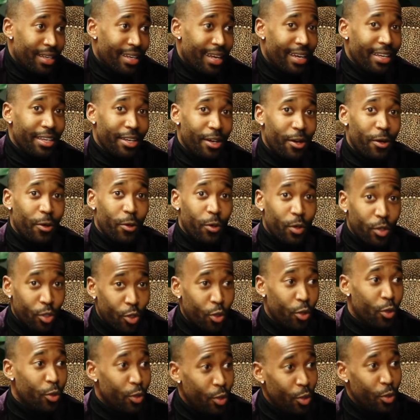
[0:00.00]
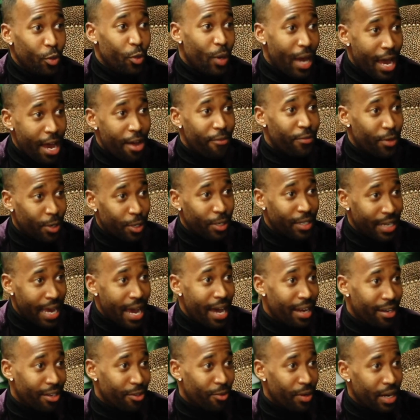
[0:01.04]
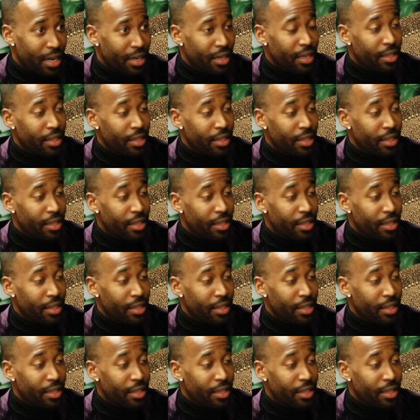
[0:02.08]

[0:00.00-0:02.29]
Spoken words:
Like, yo, do you have your data, right?